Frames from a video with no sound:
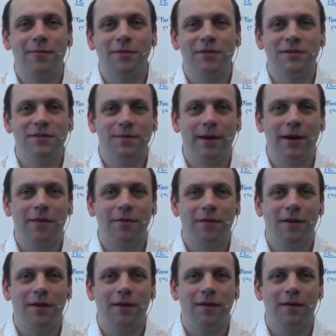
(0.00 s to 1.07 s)
which is about
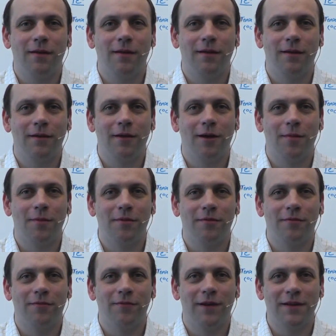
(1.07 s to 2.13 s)
the
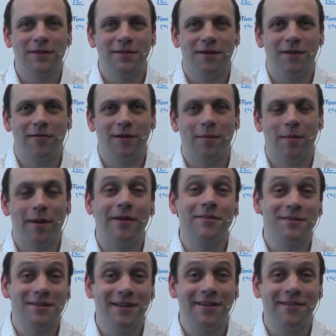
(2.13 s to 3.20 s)
iron-carbon phase diagram about
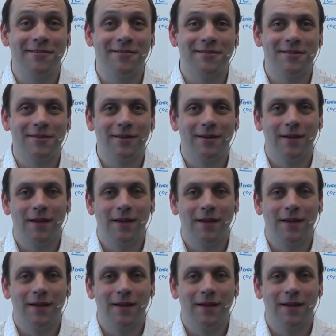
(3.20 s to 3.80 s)
steels.